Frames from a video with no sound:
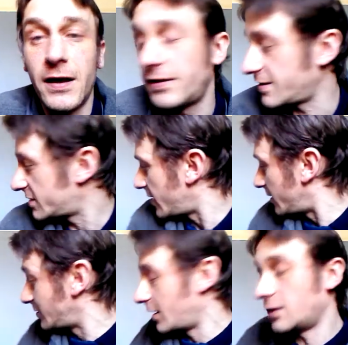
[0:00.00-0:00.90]
let's
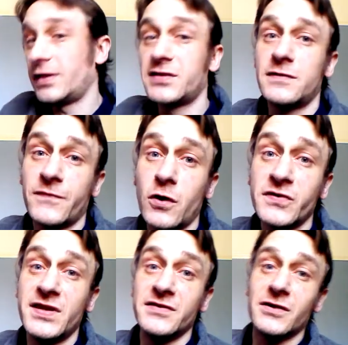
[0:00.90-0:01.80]
get a list of
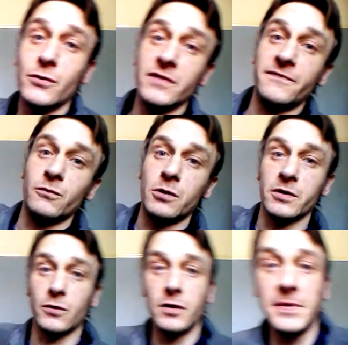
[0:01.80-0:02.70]
contents going for what
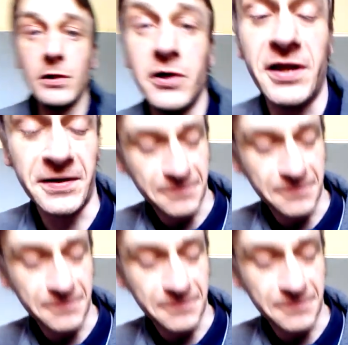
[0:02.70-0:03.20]
we're going to be learning.